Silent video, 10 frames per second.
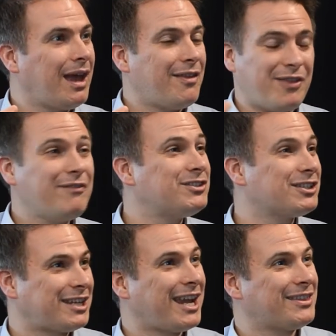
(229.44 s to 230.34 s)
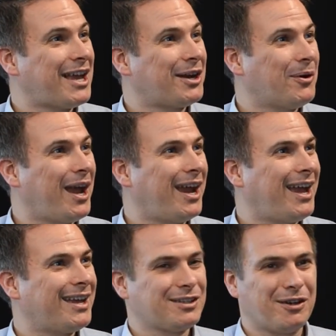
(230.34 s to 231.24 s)
They've just taken that away
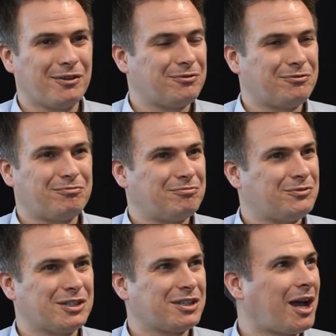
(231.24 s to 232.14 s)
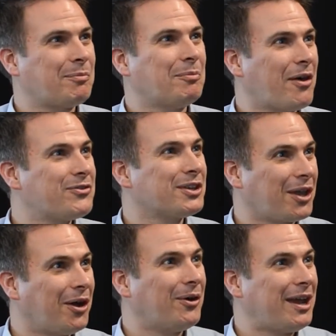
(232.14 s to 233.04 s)
as of just a couple months
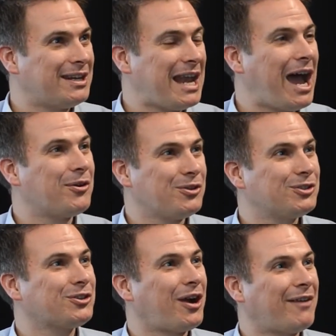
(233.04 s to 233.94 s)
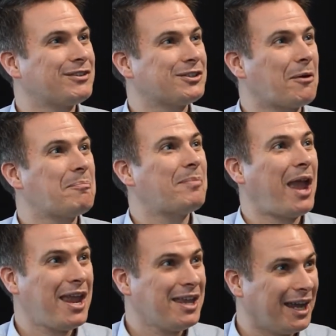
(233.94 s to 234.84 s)
ago, and now you have to start
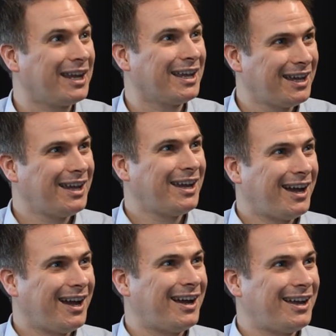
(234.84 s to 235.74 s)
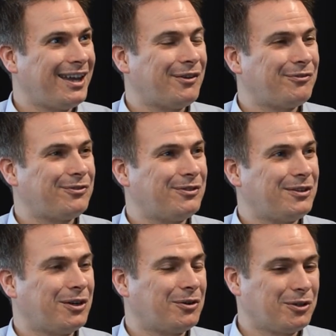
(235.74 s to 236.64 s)
paying if
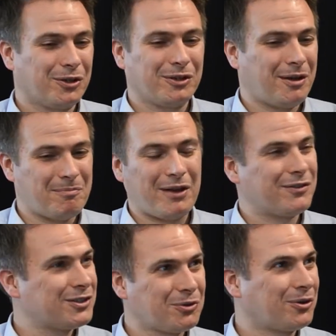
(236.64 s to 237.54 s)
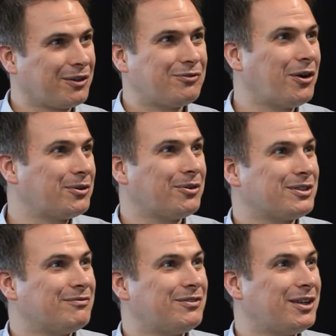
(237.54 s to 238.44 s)
your amount of stored
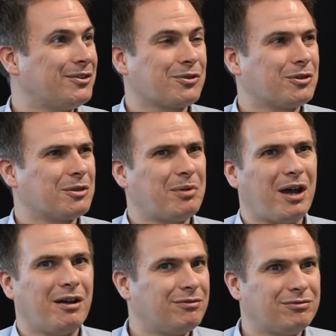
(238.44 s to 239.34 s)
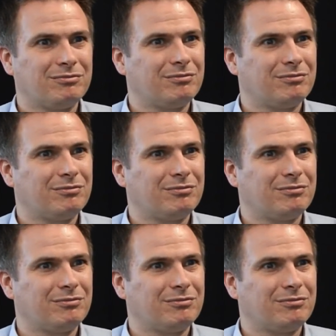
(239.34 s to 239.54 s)
photos and videos goes above